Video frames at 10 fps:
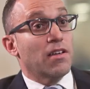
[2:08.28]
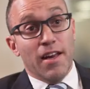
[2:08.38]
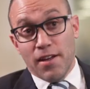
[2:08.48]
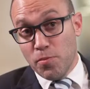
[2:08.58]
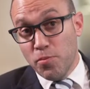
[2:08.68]

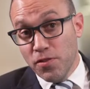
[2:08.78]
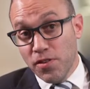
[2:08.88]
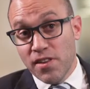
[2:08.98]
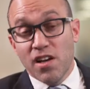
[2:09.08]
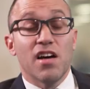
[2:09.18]
getting the
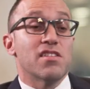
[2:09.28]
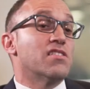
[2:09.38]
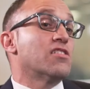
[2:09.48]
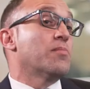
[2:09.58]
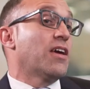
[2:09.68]
approval on the
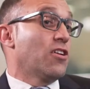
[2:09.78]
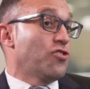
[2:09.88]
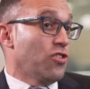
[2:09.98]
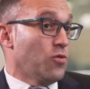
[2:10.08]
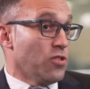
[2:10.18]
licenses, making
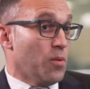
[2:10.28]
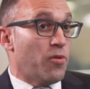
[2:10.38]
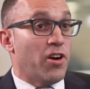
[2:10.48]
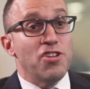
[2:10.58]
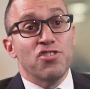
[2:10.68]
sure it was
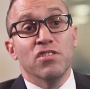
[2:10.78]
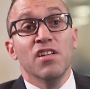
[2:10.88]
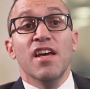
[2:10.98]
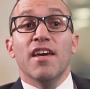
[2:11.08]
operational,